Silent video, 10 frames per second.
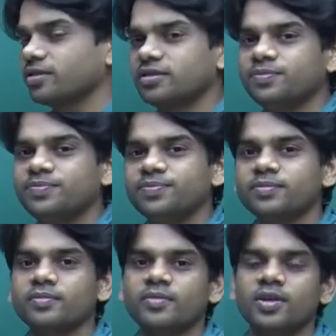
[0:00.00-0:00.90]
S.
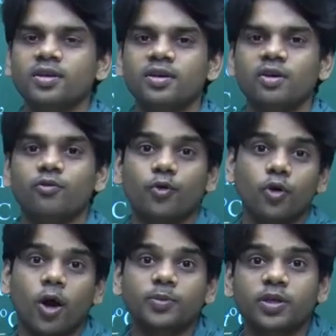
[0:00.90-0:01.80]

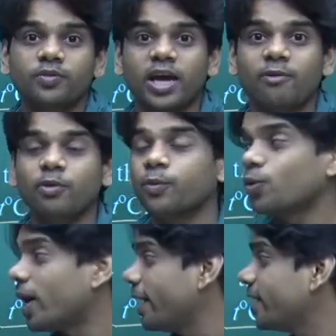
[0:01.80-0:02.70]
4 options we have been
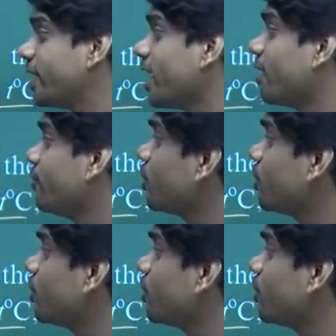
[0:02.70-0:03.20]
provided, and